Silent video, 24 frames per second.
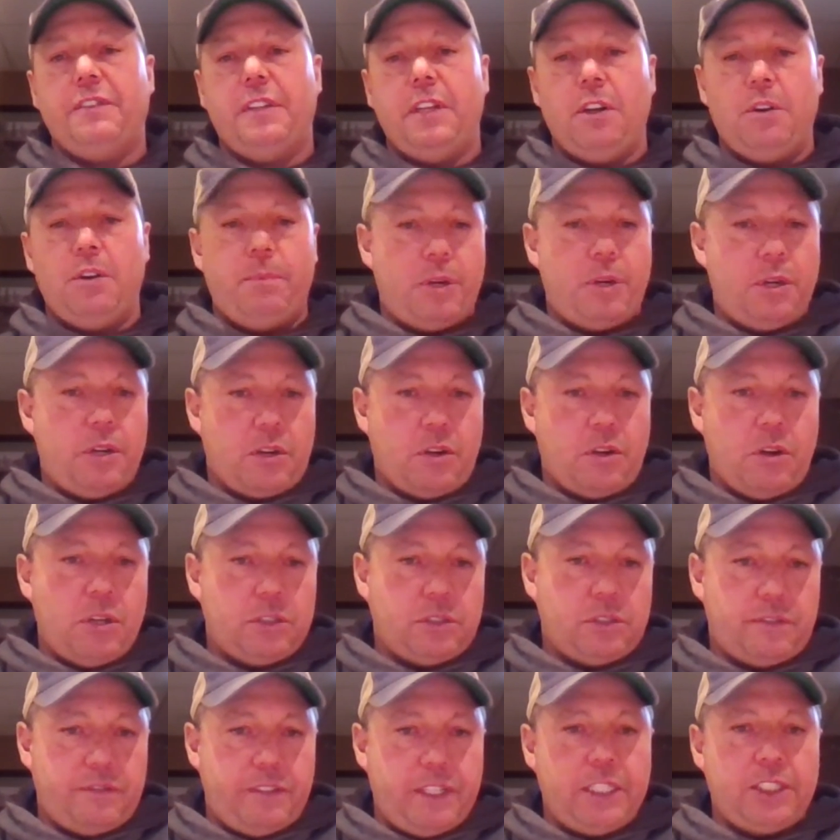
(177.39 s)
to Alberta
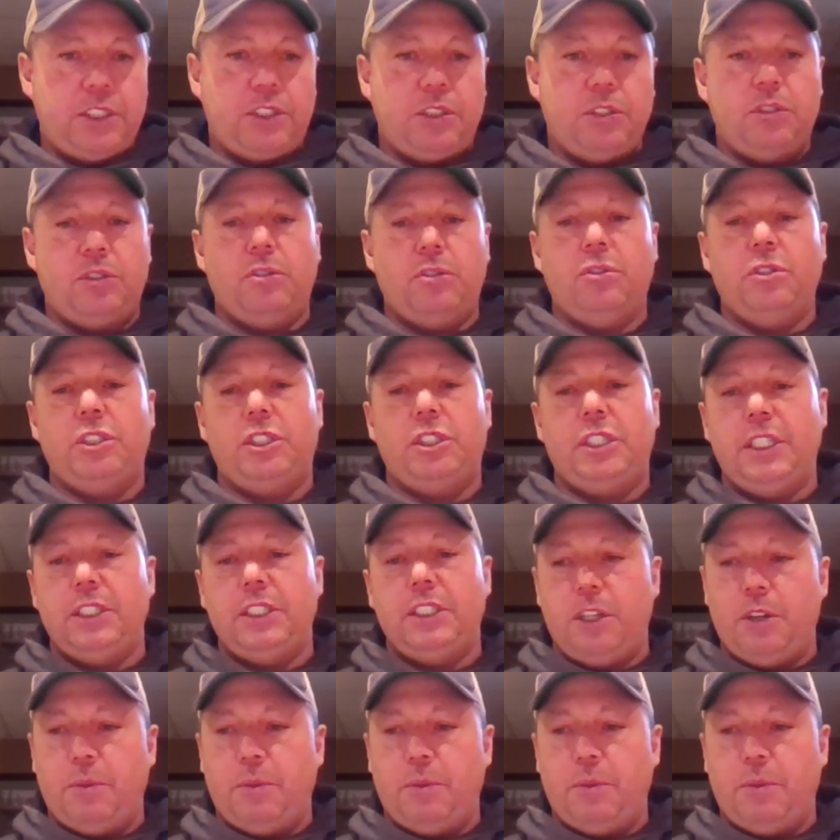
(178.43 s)
Conservation Association,